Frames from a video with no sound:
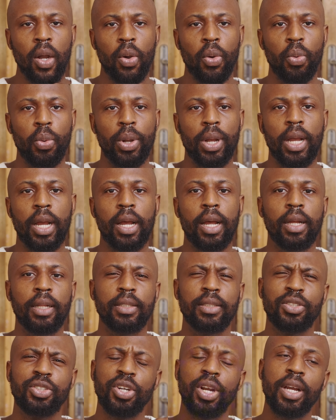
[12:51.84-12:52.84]
We
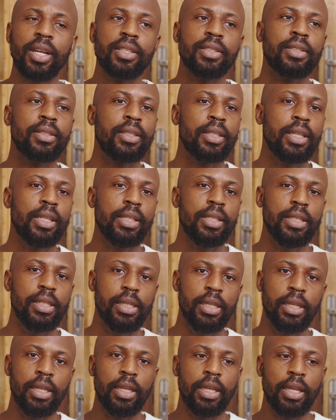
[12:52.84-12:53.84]
can try and see
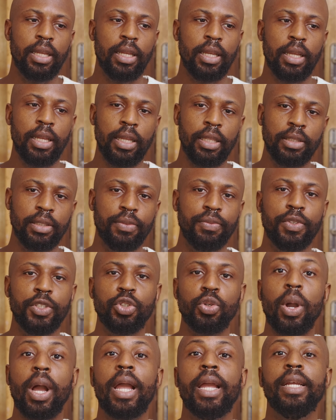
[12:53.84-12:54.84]
the
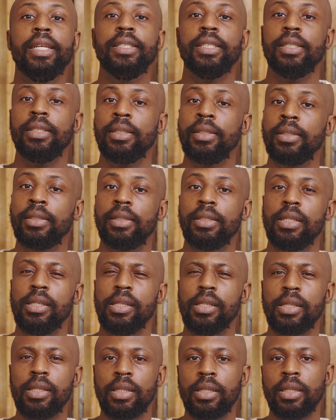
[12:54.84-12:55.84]
individual
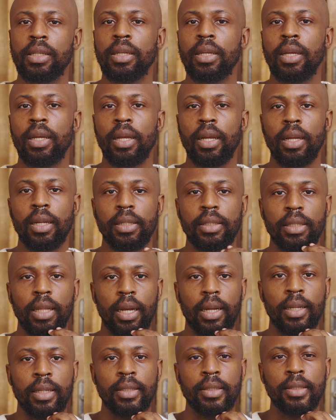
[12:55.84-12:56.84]
agencies
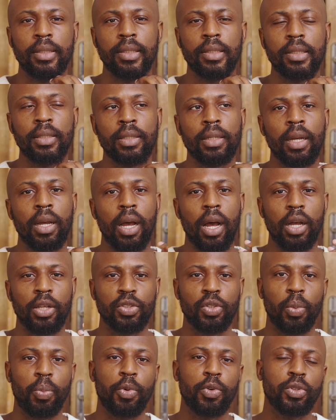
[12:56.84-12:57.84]
that are
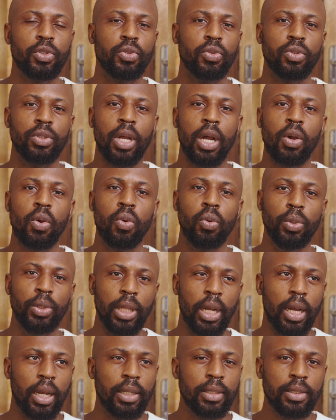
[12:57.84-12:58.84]
supposed to tackle
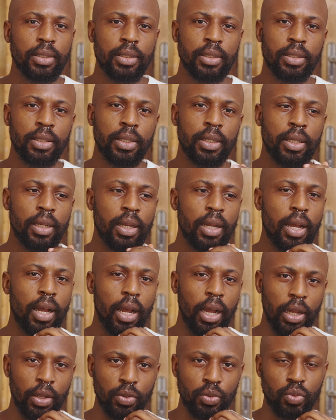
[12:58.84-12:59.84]
that,
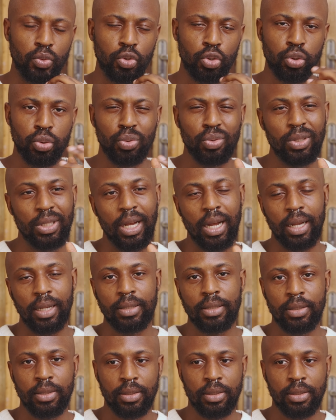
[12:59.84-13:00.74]
and through that,